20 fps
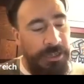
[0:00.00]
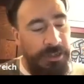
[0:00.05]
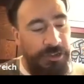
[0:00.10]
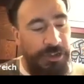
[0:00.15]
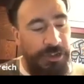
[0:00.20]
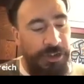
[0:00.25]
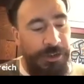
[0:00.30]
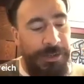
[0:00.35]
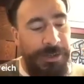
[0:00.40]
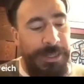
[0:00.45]

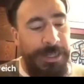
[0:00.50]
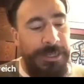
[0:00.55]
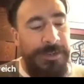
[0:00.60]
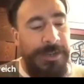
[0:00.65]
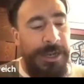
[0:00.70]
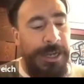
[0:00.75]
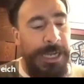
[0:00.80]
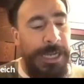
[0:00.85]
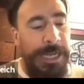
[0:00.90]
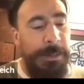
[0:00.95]
During the
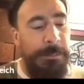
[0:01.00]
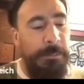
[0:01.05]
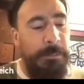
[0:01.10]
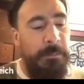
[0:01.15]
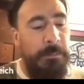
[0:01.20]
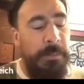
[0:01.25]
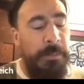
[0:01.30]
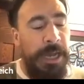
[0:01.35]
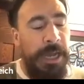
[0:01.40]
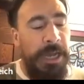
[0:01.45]

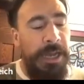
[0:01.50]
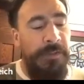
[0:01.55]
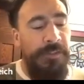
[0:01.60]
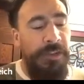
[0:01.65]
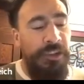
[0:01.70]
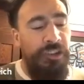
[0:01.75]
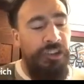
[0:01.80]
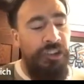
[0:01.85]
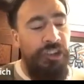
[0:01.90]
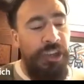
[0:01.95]
time of
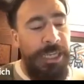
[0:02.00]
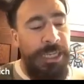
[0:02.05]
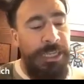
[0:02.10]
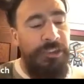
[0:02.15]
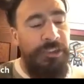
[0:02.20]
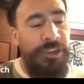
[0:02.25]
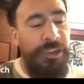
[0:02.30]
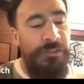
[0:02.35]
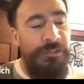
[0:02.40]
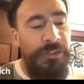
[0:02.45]
it
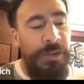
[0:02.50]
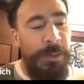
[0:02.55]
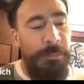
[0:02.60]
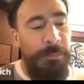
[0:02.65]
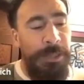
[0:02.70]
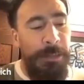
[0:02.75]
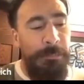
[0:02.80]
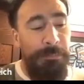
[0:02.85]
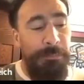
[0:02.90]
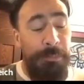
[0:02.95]
changing from
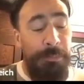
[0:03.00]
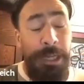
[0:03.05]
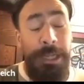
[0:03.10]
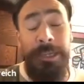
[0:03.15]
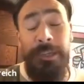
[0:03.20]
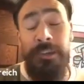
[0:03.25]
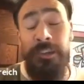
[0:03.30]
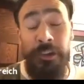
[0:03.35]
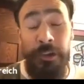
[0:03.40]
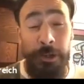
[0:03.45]
the
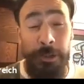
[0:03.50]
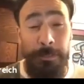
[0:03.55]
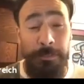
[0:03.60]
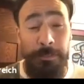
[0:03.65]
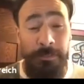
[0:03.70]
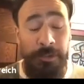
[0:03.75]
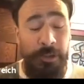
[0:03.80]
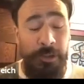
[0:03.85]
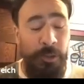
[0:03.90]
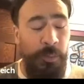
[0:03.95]
umbrella
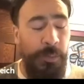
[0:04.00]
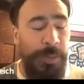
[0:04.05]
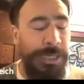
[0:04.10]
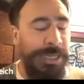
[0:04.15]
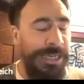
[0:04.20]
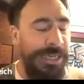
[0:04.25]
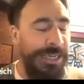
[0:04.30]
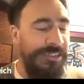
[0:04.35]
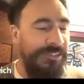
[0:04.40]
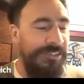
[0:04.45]
term to
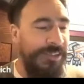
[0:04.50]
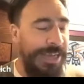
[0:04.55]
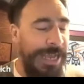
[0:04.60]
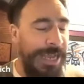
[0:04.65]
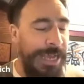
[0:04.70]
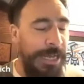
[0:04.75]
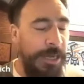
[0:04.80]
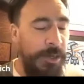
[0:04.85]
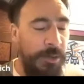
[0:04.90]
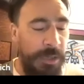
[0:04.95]
what it is
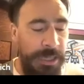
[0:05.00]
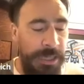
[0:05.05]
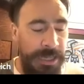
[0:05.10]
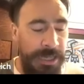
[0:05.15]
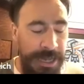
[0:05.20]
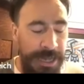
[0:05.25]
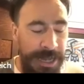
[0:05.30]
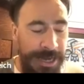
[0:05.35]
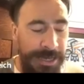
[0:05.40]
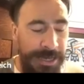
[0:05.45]
now,
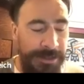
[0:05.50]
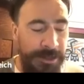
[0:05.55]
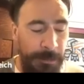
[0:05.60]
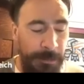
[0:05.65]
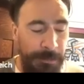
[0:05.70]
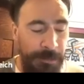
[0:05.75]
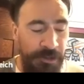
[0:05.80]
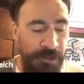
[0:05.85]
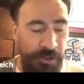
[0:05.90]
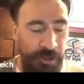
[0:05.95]
I had the
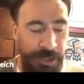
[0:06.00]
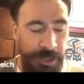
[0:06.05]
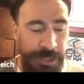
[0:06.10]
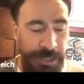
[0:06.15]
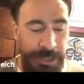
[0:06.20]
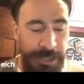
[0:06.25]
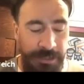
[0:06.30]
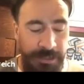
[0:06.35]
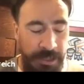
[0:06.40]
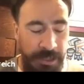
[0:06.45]

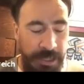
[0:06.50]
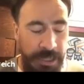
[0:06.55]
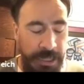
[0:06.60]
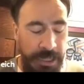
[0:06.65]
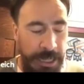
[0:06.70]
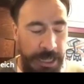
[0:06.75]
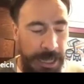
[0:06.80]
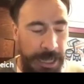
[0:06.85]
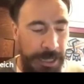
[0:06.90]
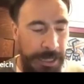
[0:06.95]
opportunity
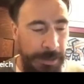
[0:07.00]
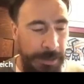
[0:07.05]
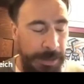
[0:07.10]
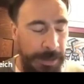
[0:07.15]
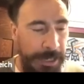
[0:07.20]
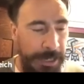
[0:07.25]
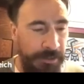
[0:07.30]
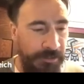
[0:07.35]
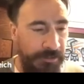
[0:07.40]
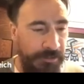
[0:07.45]
uh,
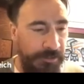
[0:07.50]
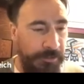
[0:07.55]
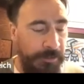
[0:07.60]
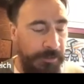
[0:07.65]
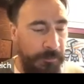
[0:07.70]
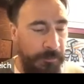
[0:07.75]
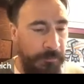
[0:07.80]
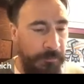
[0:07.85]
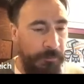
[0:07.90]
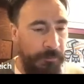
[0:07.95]

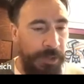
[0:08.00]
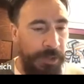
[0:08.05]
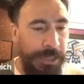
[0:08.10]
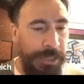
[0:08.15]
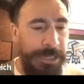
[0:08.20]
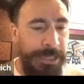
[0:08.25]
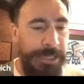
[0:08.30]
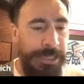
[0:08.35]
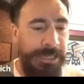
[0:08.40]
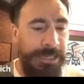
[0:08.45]
as
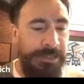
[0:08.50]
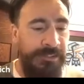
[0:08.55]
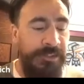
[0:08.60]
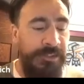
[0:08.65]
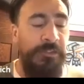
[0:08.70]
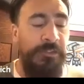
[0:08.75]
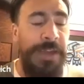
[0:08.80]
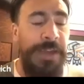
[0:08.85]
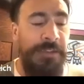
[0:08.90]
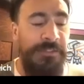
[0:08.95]
running a
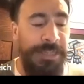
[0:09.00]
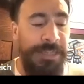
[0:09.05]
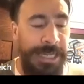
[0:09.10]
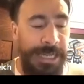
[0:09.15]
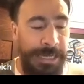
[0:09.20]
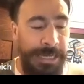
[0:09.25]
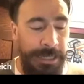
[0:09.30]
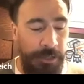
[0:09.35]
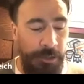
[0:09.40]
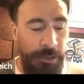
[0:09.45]
self
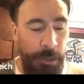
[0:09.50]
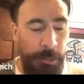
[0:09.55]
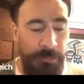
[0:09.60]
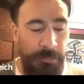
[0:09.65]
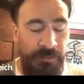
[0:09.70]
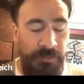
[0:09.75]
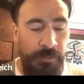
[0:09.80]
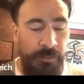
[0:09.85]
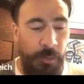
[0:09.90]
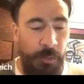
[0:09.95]
advocating
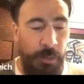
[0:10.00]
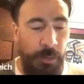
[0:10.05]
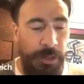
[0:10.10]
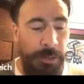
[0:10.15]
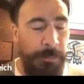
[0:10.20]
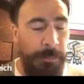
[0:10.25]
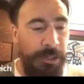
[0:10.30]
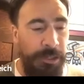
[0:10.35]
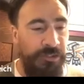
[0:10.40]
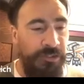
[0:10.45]
group
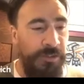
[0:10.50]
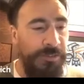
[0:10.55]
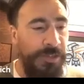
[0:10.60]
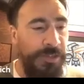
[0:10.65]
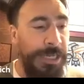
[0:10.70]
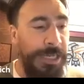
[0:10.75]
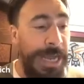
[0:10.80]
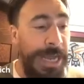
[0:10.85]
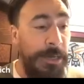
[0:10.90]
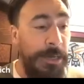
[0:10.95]
for a bunch of
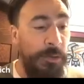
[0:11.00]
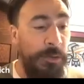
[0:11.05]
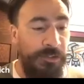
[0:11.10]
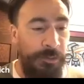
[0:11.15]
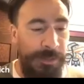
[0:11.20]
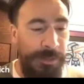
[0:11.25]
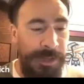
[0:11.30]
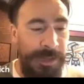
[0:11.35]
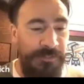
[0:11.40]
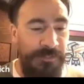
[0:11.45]
young
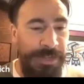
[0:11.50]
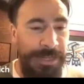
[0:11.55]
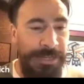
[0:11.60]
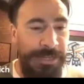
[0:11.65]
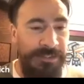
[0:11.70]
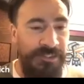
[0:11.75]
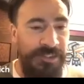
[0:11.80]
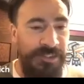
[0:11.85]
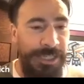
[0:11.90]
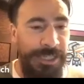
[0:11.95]
adults with
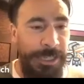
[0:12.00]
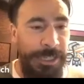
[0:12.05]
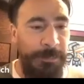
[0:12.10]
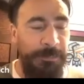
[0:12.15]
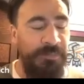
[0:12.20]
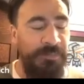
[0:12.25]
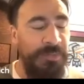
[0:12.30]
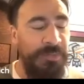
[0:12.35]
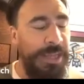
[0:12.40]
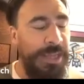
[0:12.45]
FASD.